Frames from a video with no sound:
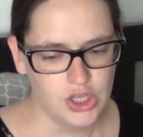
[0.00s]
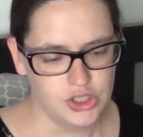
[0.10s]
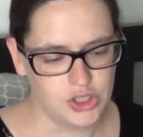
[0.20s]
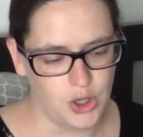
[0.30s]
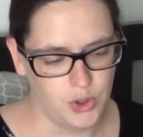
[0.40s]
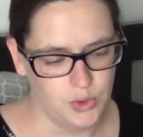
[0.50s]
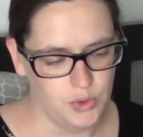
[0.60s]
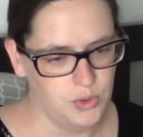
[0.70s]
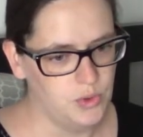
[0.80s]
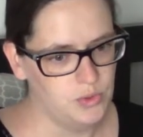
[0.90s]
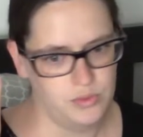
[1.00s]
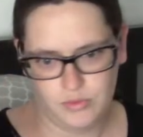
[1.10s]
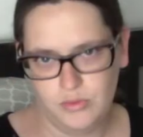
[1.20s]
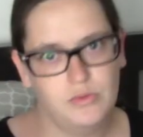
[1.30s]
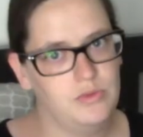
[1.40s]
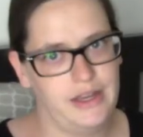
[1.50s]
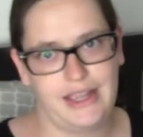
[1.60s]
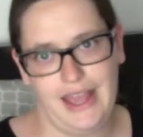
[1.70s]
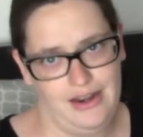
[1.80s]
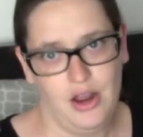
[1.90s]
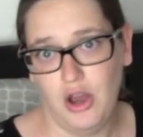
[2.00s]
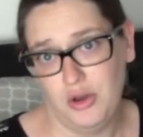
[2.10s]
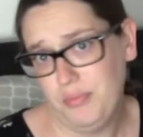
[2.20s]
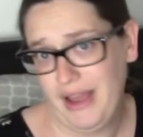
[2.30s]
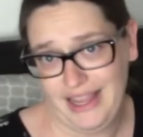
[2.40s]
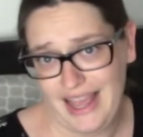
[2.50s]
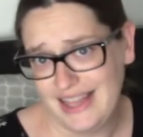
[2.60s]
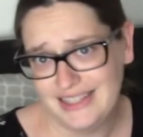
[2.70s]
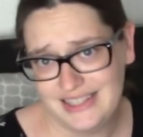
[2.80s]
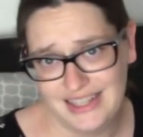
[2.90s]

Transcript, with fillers: So again, hope, I guess,